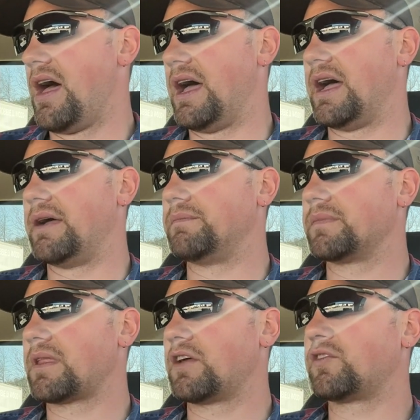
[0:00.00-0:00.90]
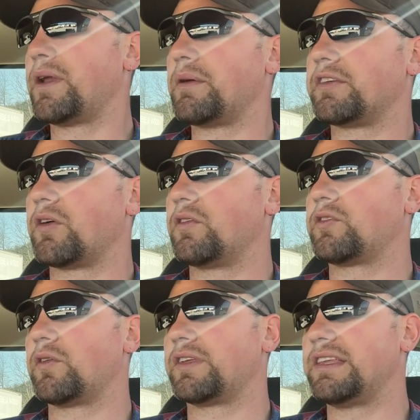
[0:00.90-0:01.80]
So
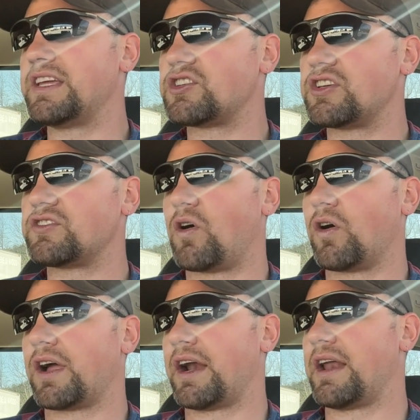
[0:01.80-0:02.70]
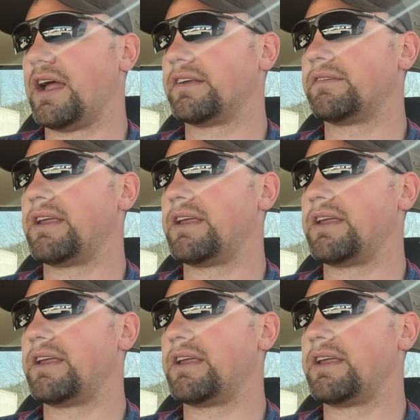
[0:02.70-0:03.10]
those additions are kind of nice.